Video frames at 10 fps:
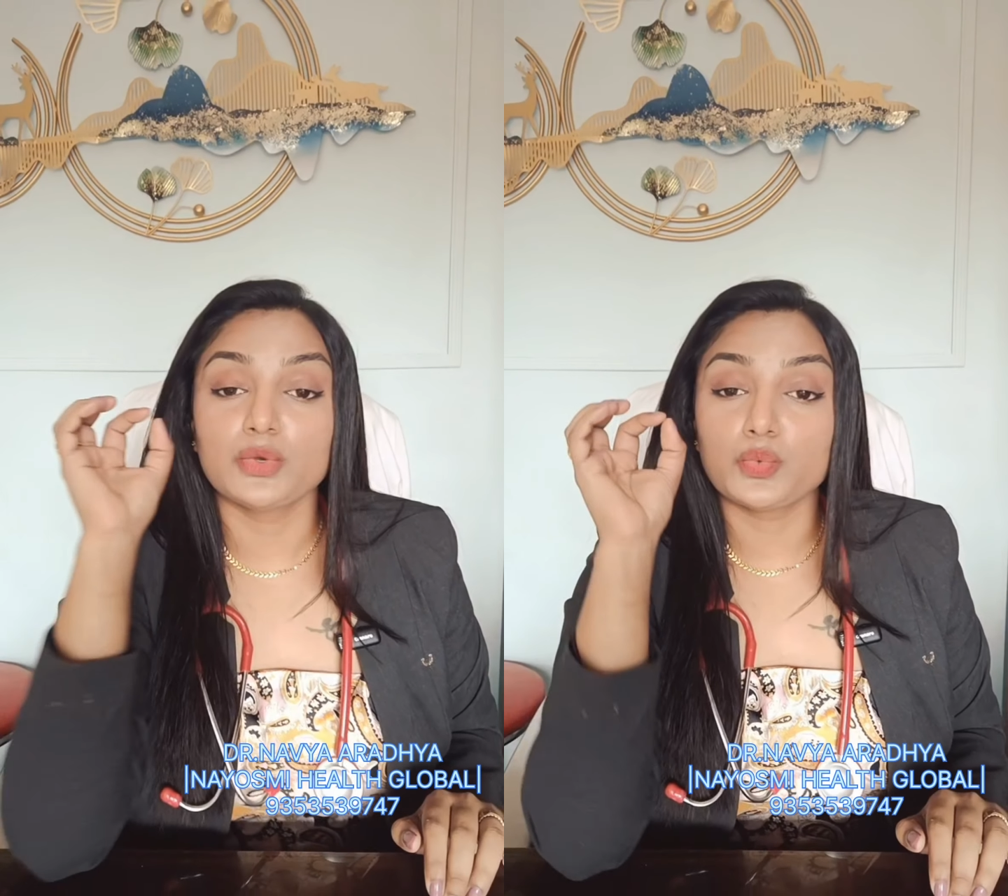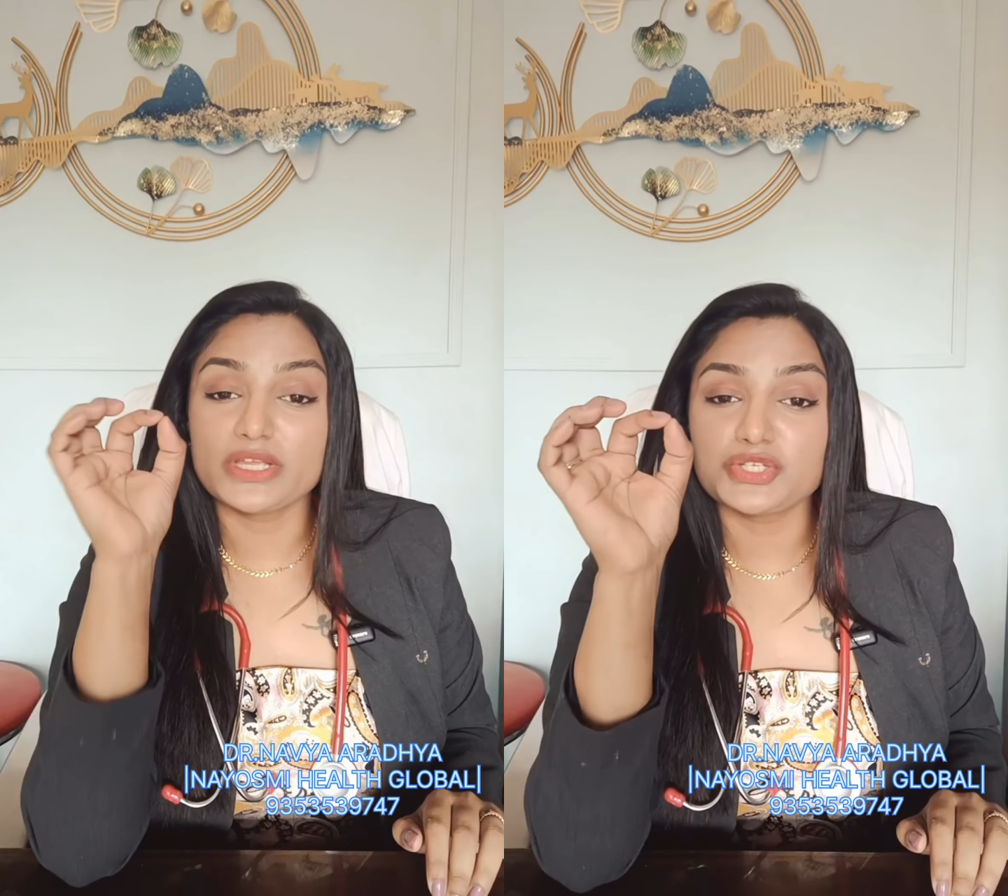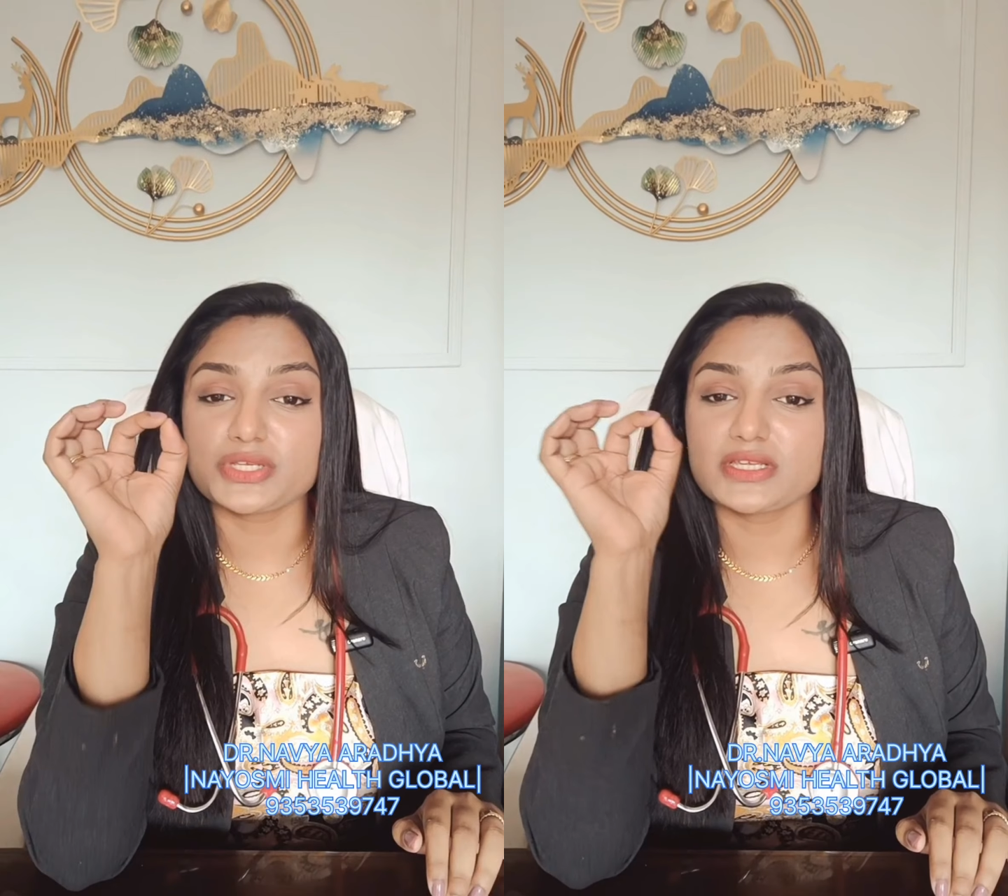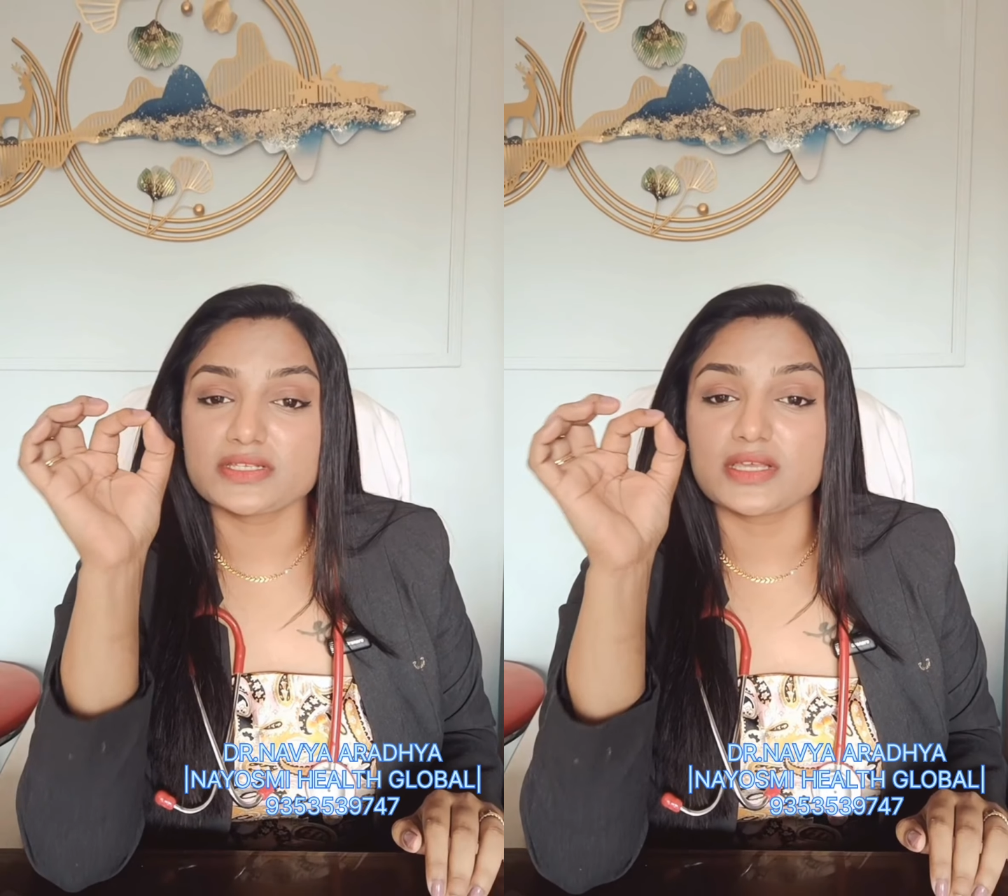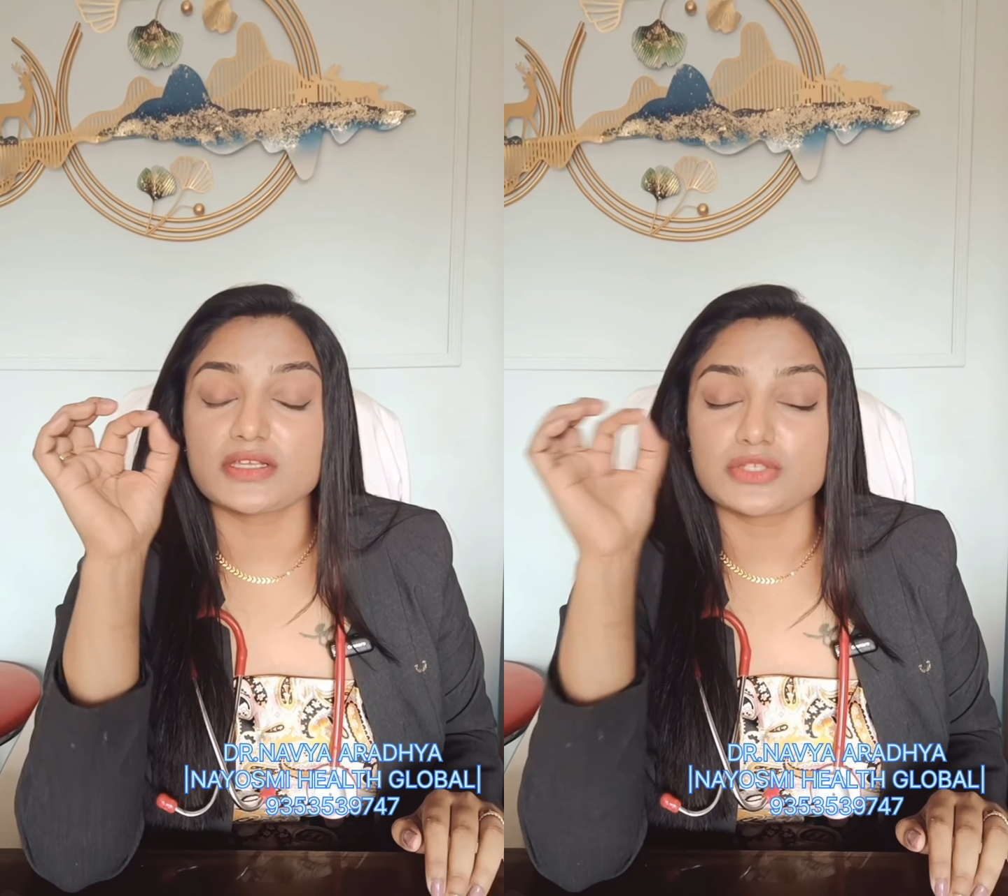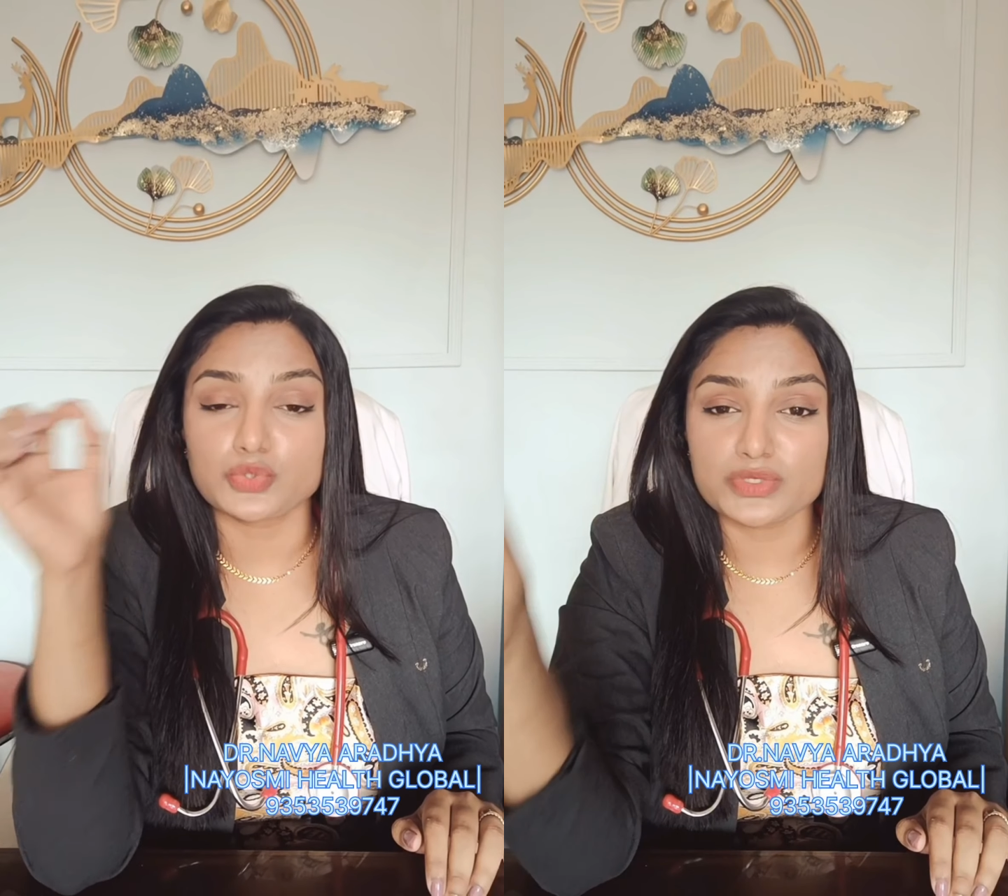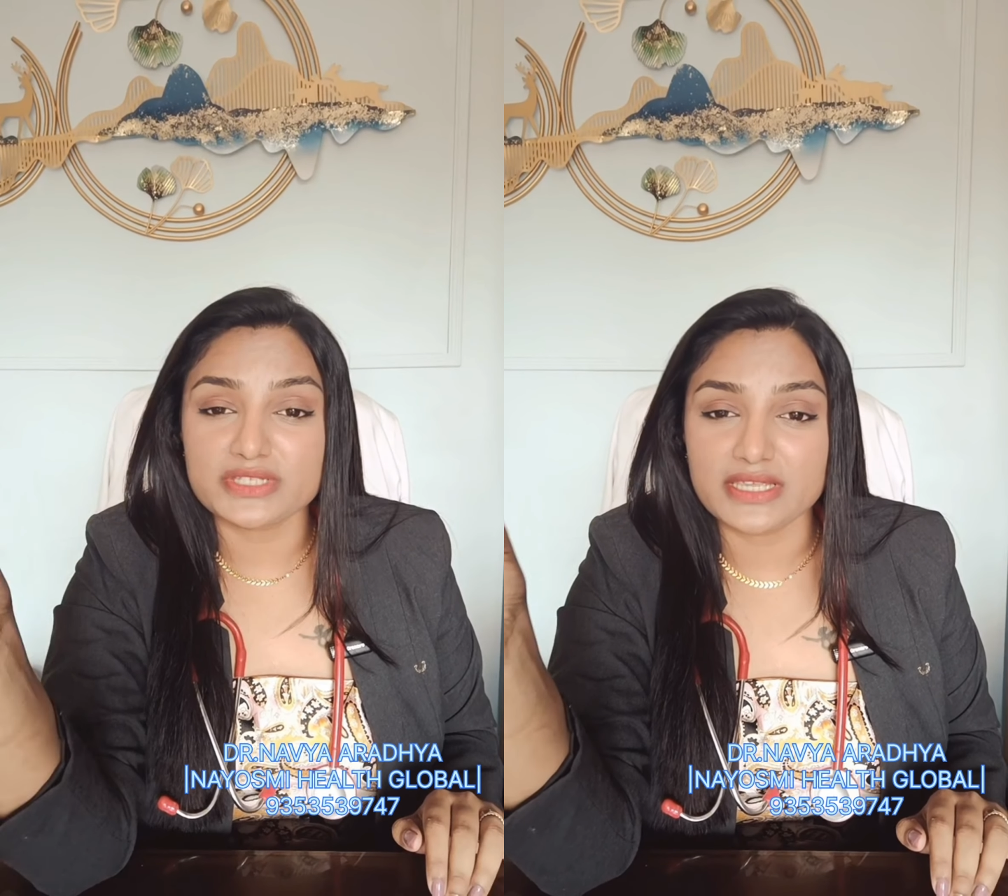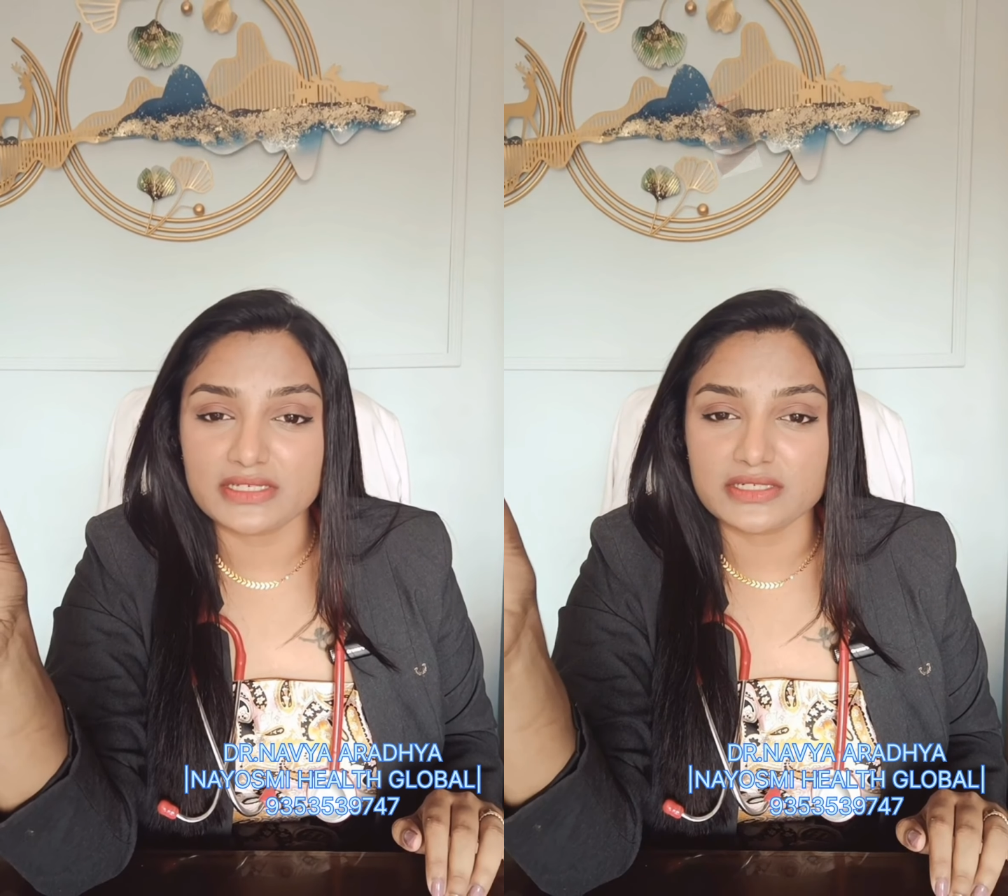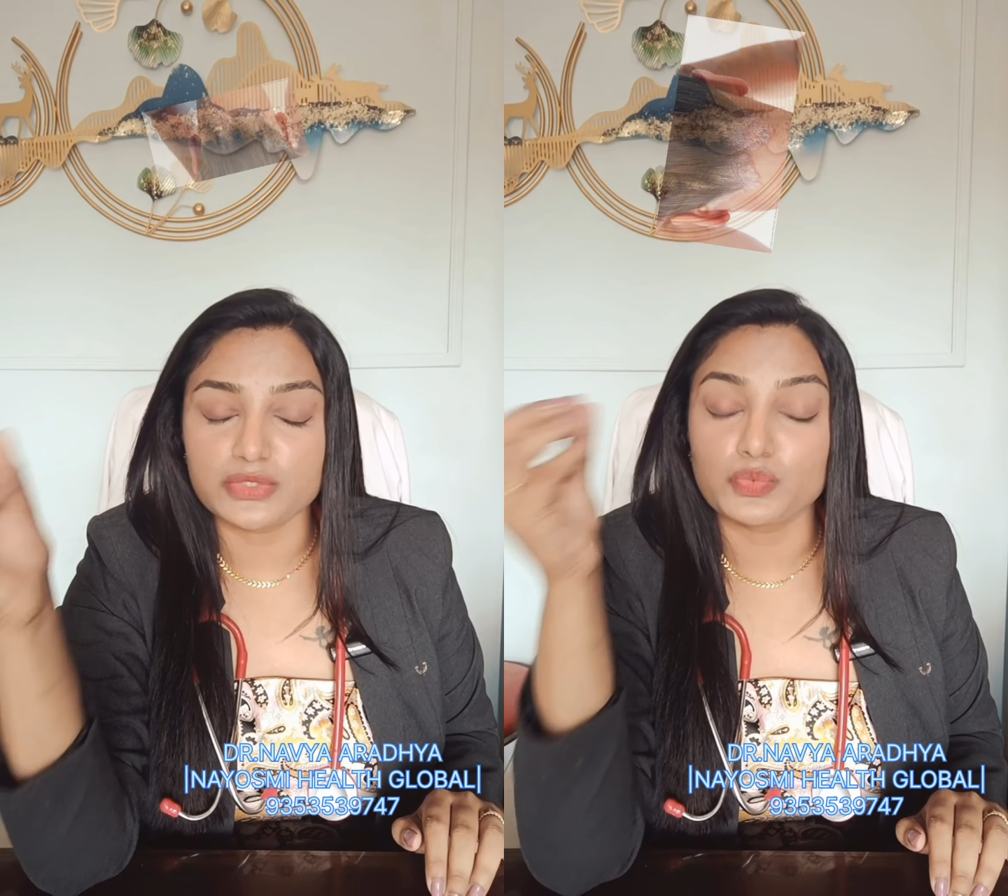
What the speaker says: which is associated